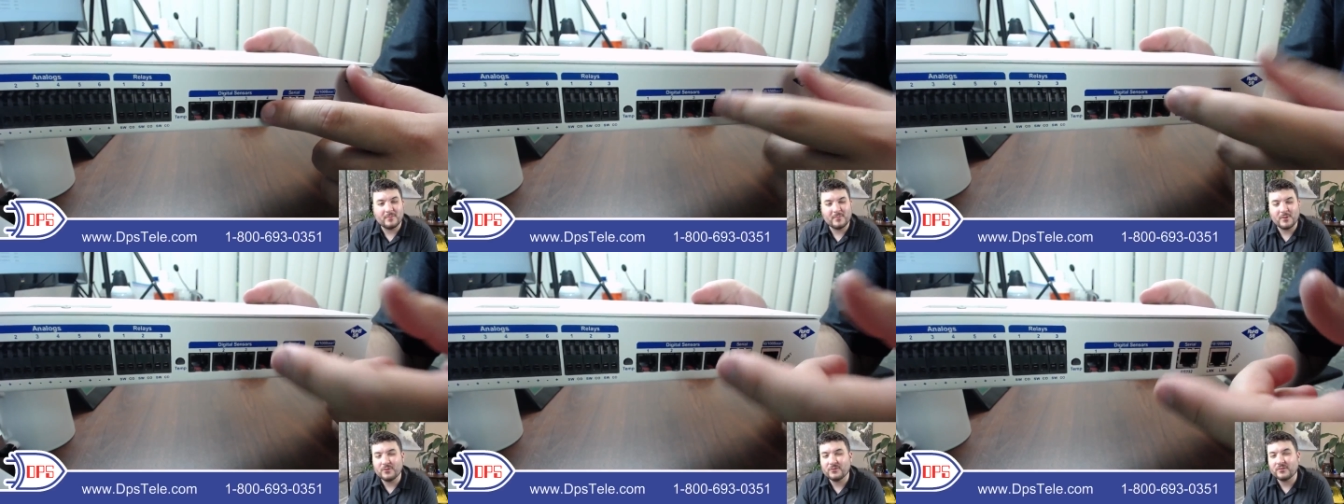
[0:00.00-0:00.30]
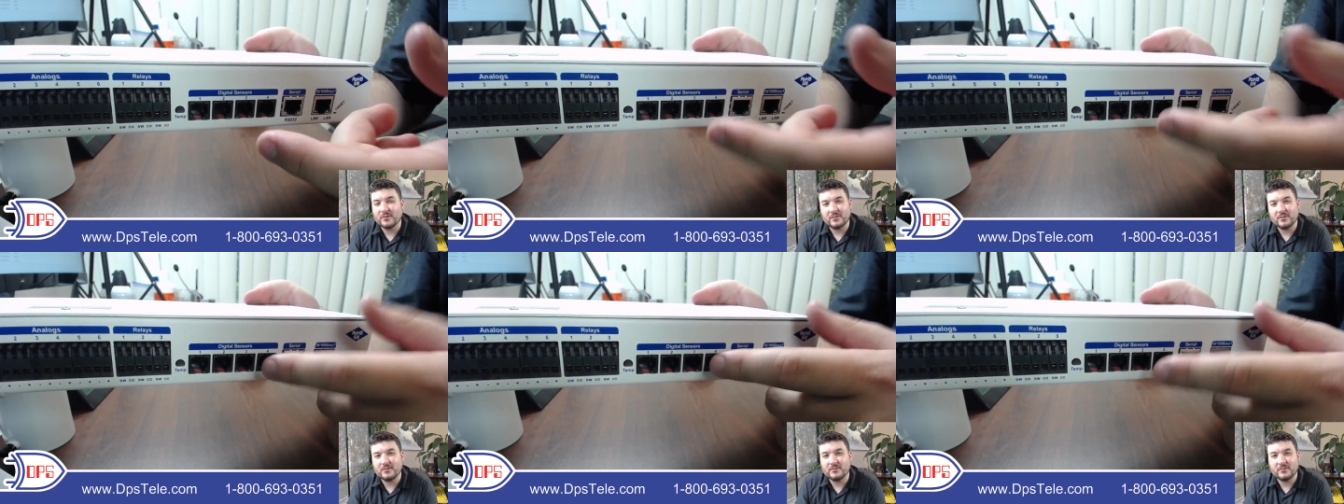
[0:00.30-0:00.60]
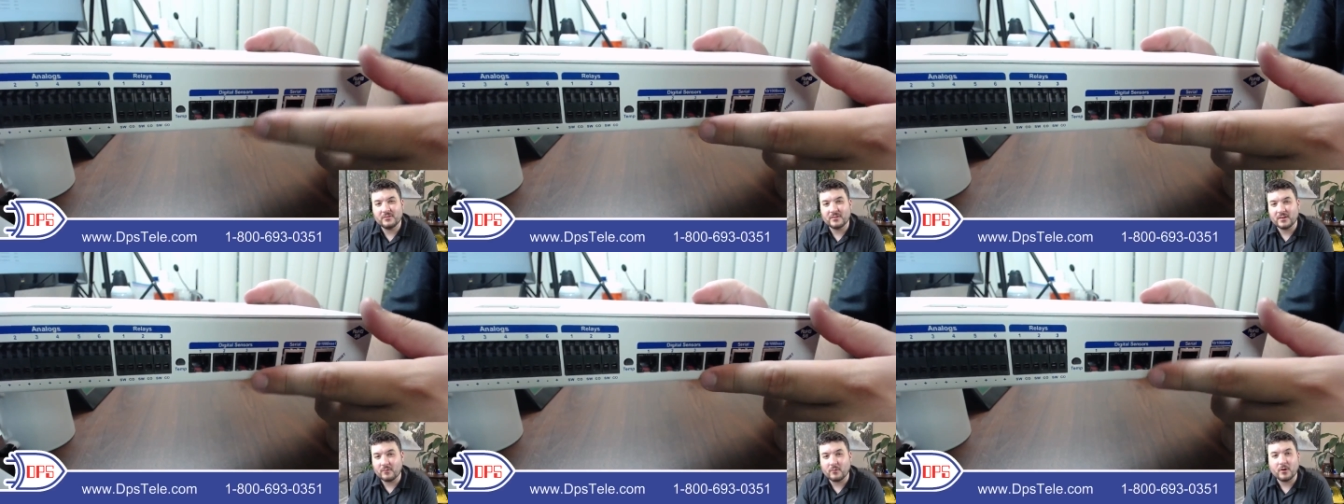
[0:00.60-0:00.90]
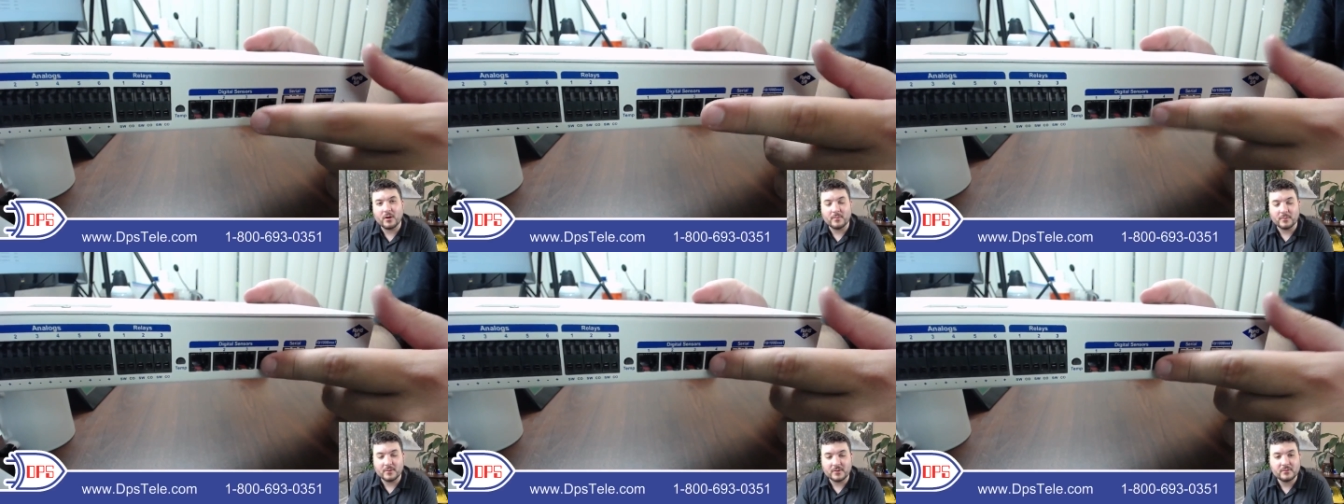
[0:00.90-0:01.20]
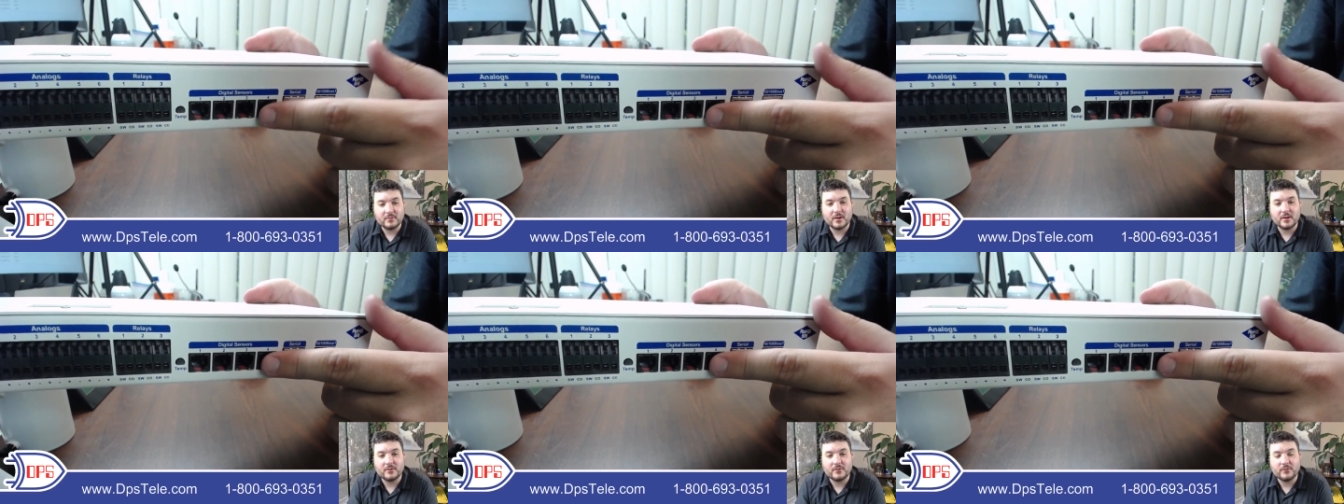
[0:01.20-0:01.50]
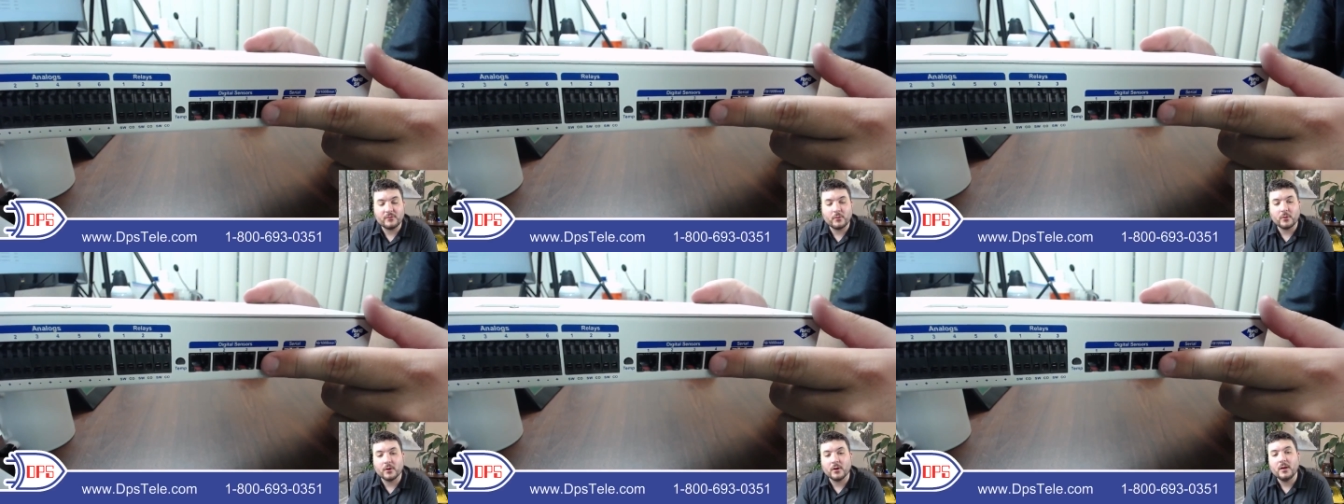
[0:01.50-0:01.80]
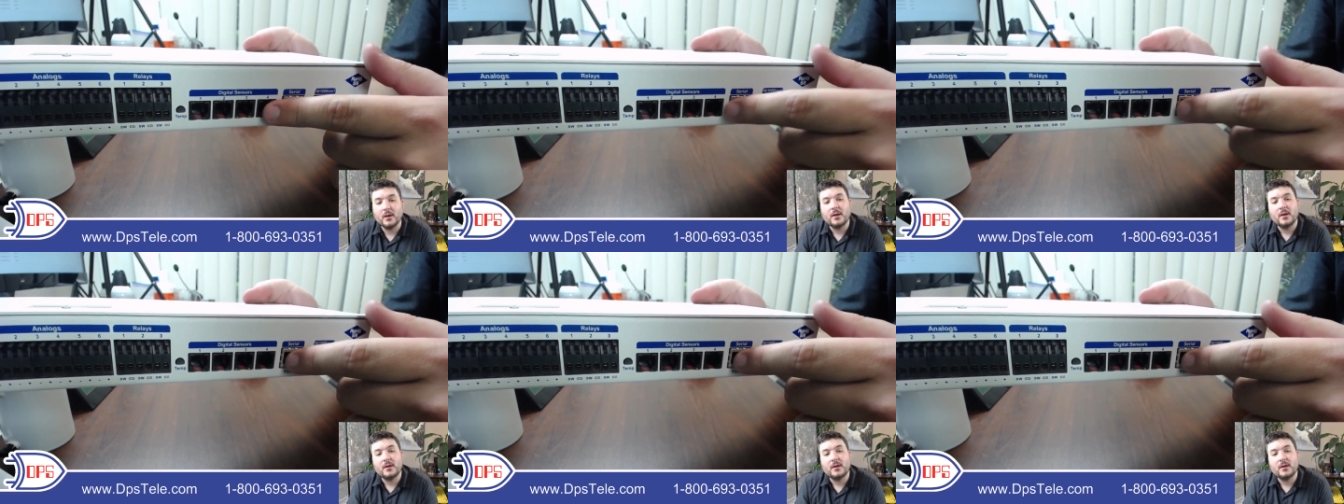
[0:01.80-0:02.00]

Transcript: most RTUs just have one, but this one has four.